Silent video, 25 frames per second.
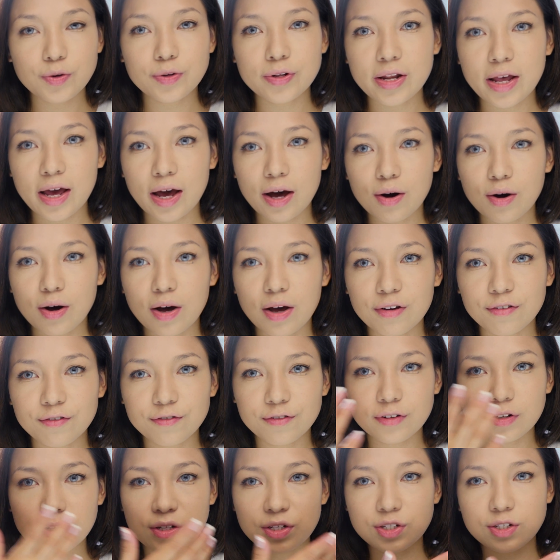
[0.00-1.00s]
now I've
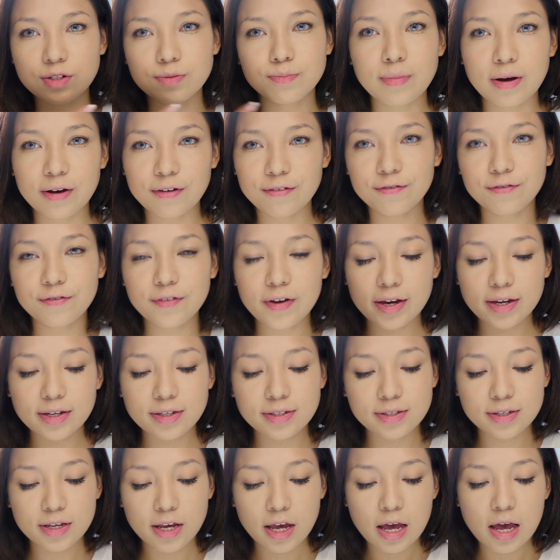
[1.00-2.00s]
finished my
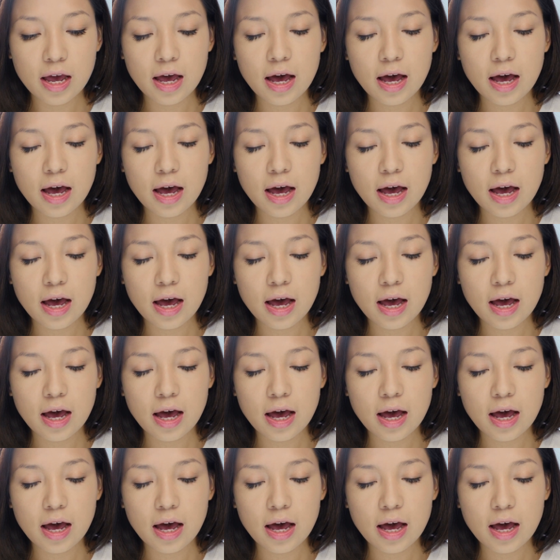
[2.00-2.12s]
face.